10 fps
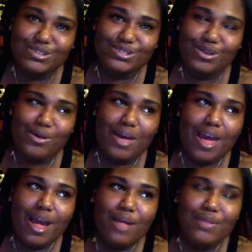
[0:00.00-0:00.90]
So
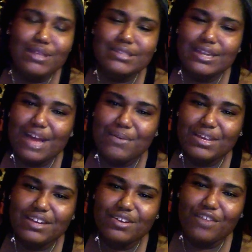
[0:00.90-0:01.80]
that's kind of how we
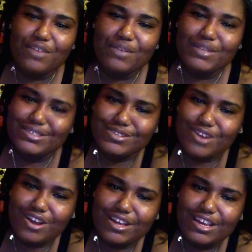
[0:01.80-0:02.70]
hit it off. And we started
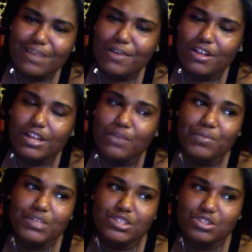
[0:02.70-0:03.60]
talking about, like, what
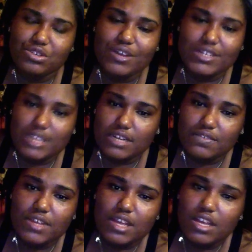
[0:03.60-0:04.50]
we do outside of,
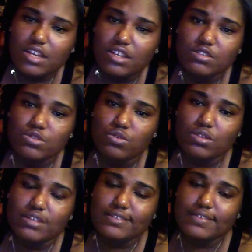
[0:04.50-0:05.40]
school
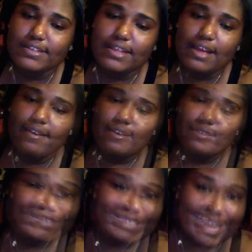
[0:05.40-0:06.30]
and stuff like that. And
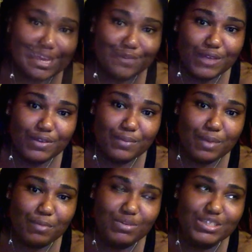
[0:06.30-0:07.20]
second favorite
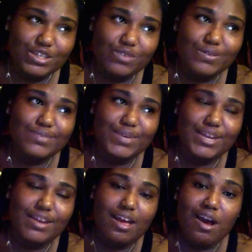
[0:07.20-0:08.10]
memory with Jill was when
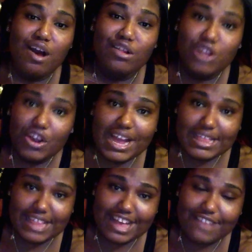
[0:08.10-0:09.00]
Alara had
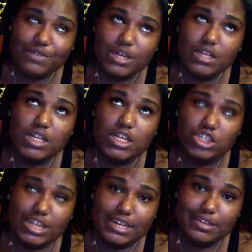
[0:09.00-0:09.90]
left because
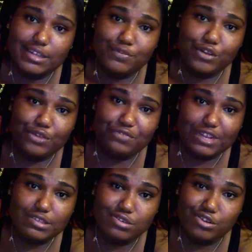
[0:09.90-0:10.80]
she had to leave for her
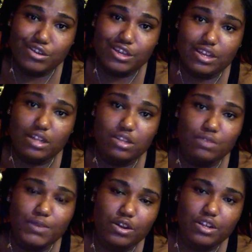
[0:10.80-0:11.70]
flight to Turkey a little
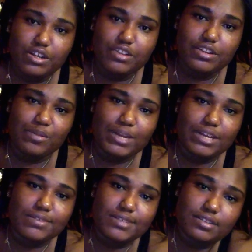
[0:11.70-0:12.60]
bit earlier than everybody
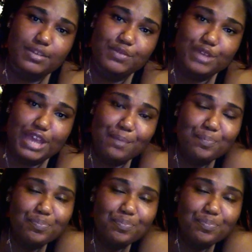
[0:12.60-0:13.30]
else had to leave for camp.